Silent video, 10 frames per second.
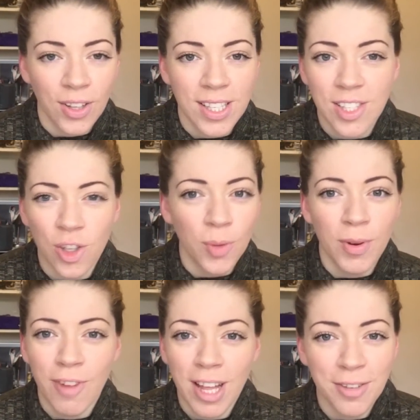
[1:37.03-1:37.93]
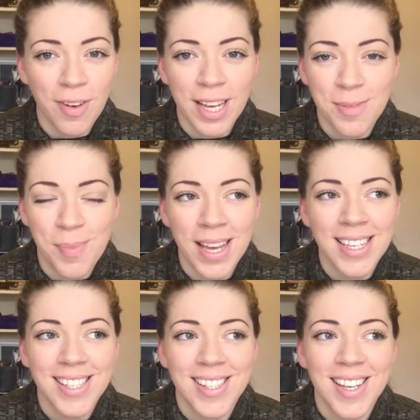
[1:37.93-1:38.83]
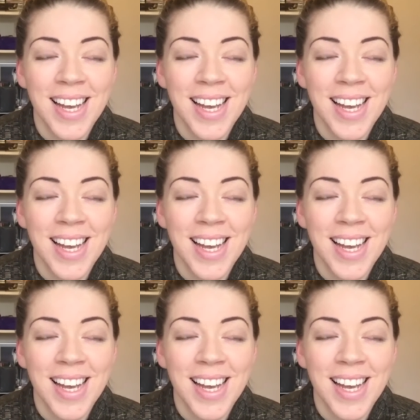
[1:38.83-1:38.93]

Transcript: this is going to be really fast paced,